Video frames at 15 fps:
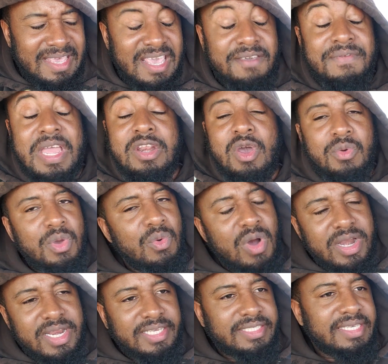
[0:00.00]
Even though we
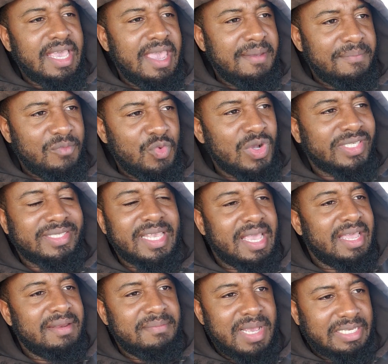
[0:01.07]
won this game, we are
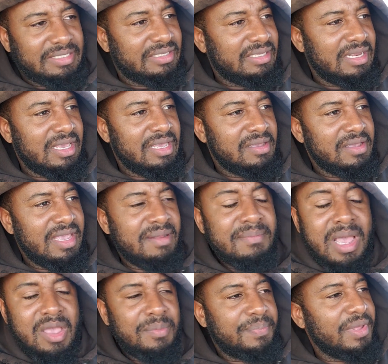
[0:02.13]
second best today, in
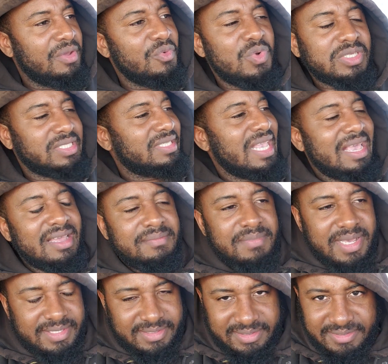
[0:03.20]
my opinion. We are second
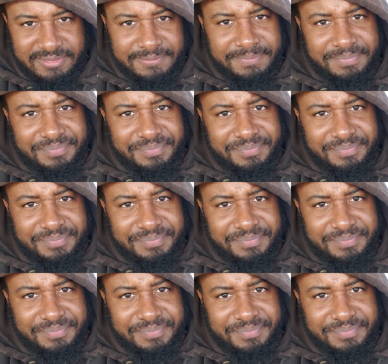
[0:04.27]
best.